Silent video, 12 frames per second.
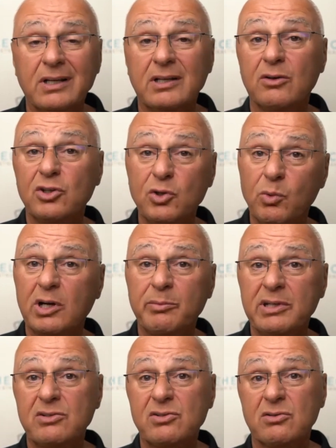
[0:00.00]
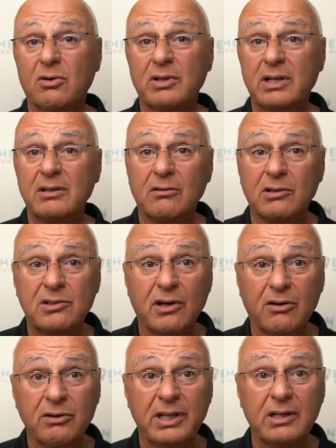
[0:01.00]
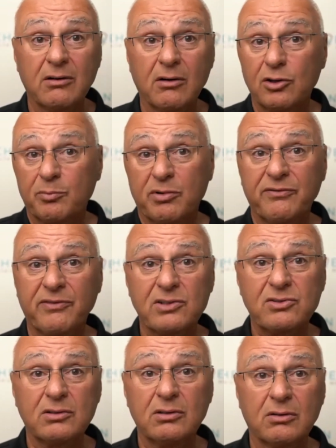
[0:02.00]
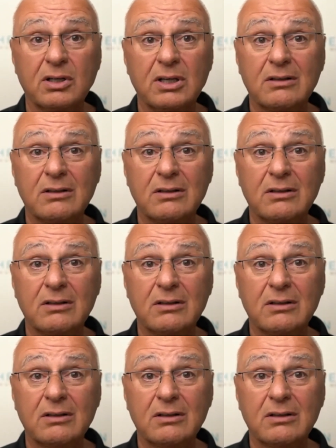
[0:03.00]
you want to be sure that your attorney or other professional are